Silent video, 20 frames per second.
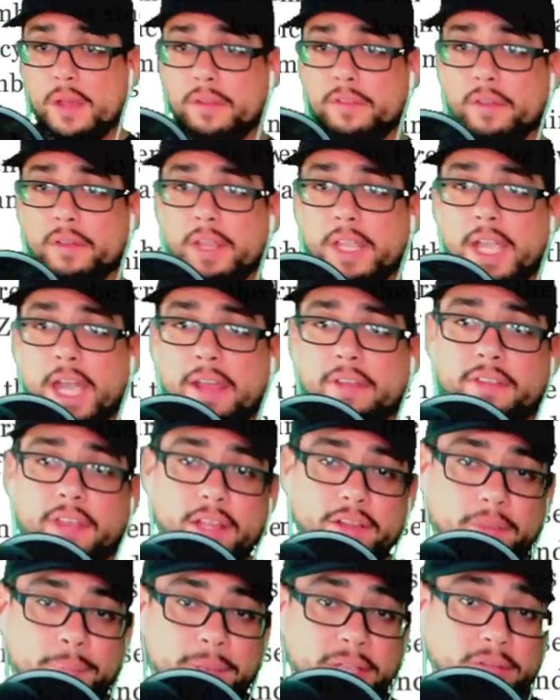So, you guys
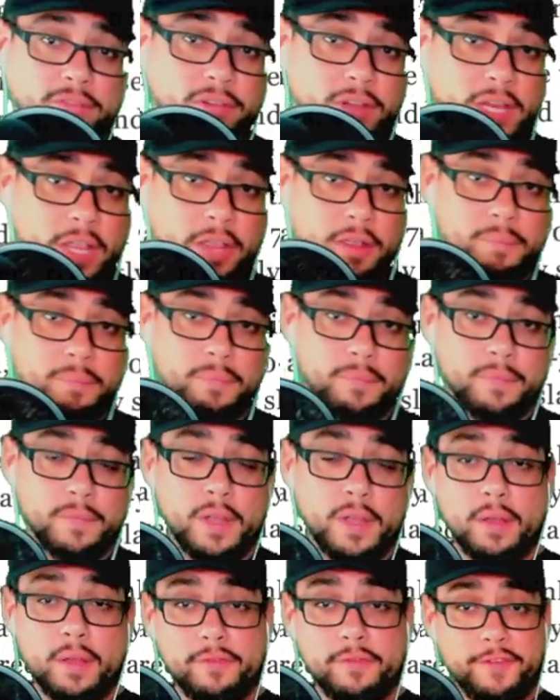get the picture here.
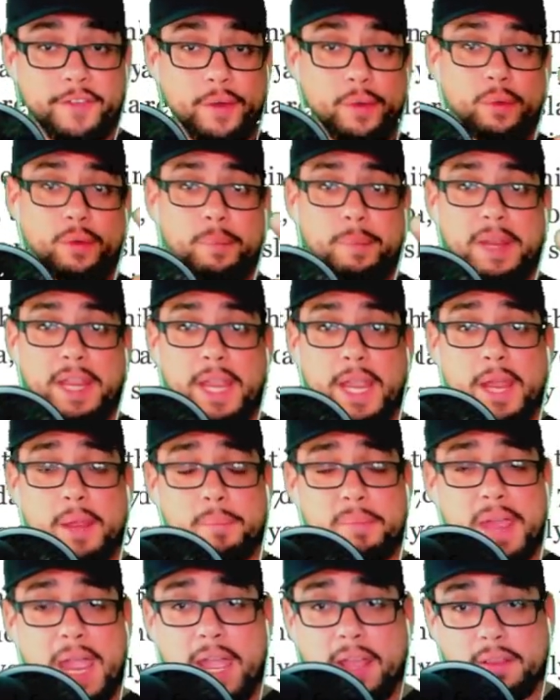Food being
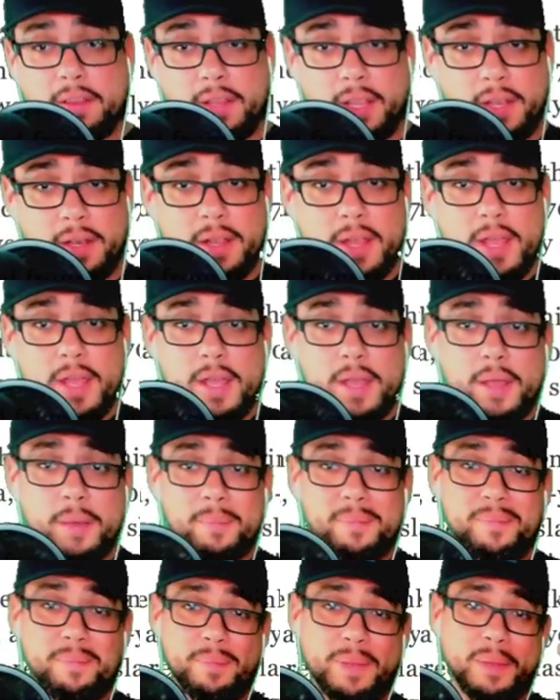impacted.
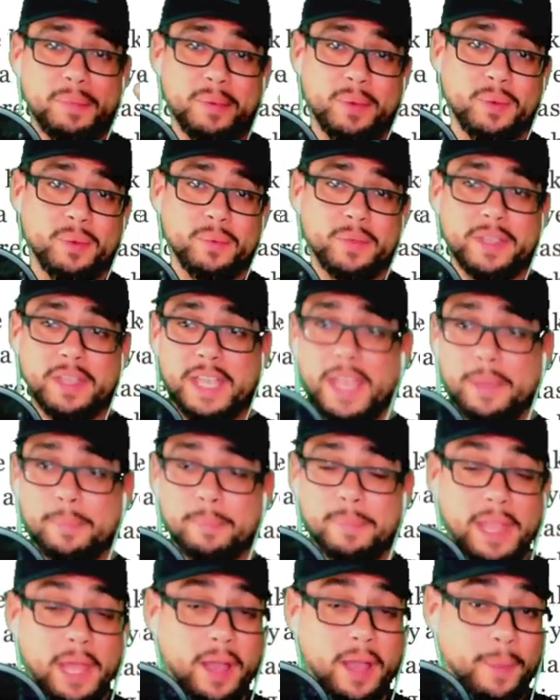People
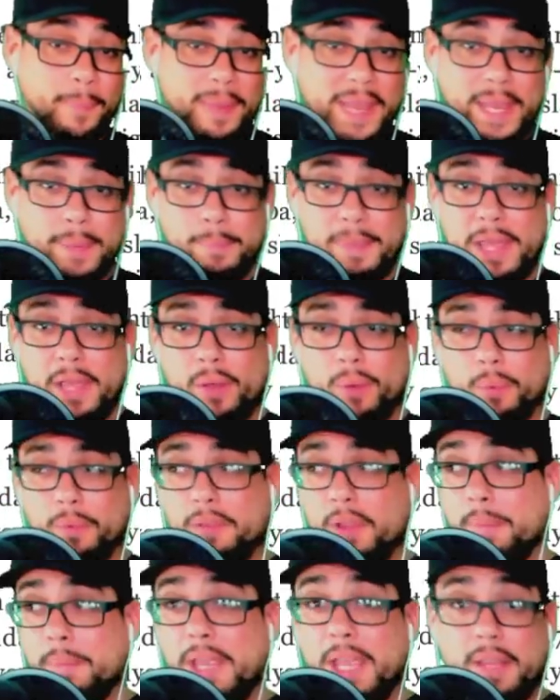can't pay
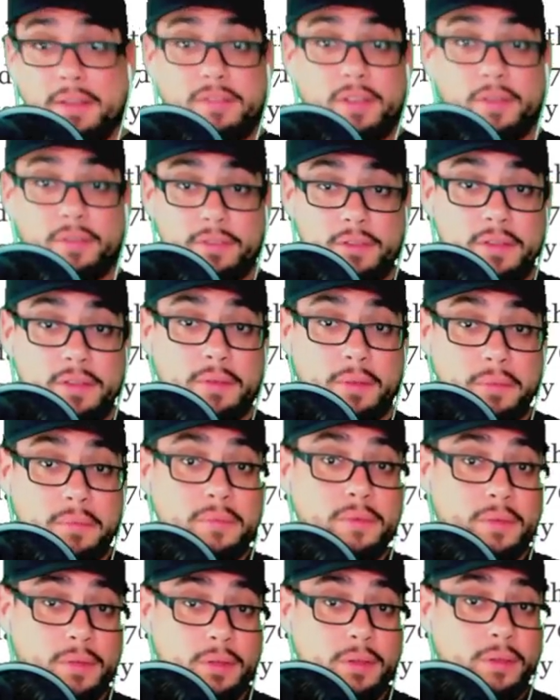bills. I mean, this
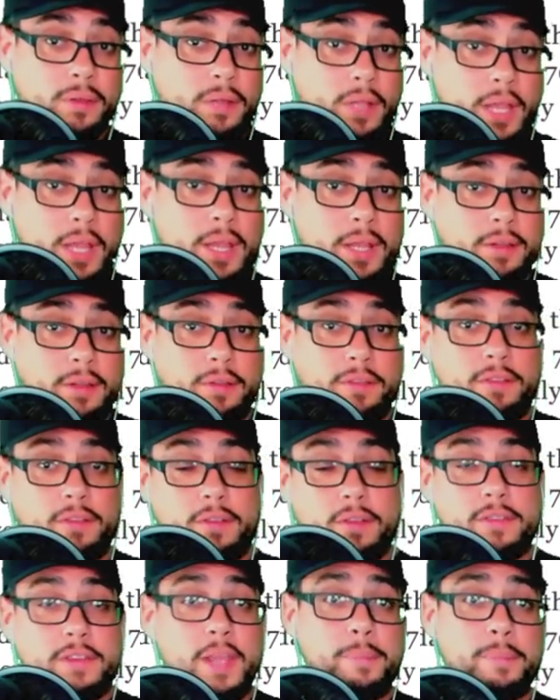is
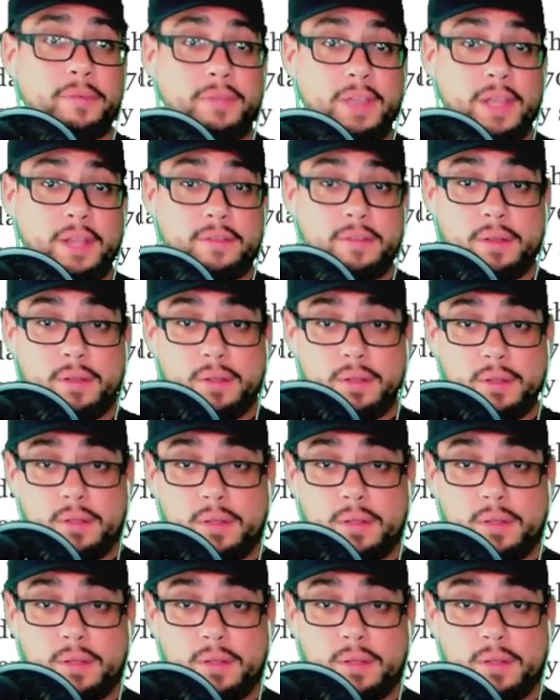the tip of it.